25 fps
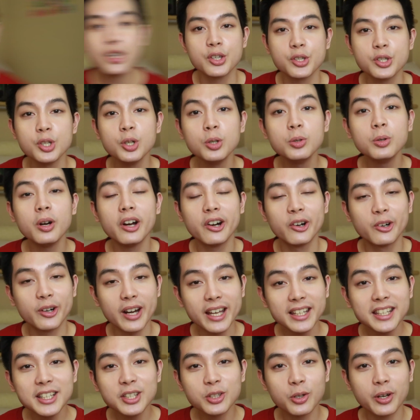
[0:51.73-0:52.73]
So
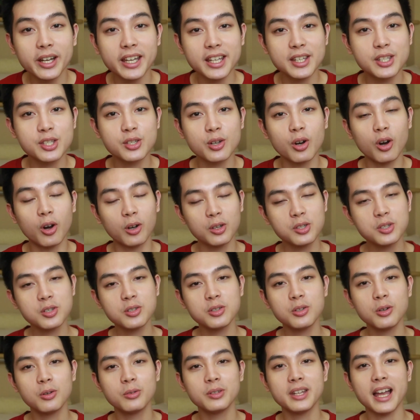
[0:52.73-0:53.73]
retinoids, also
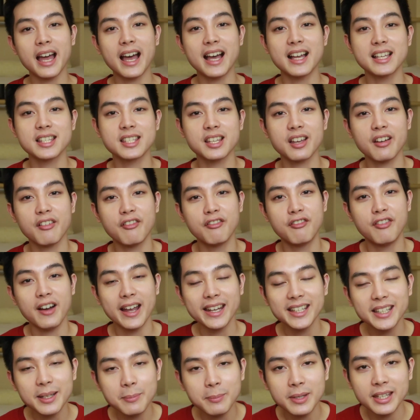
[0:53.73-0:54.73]
known as
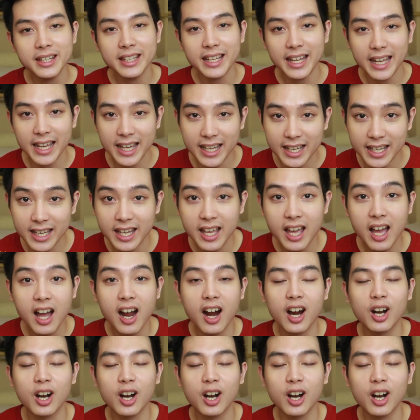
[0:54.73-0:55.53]
vitamin A,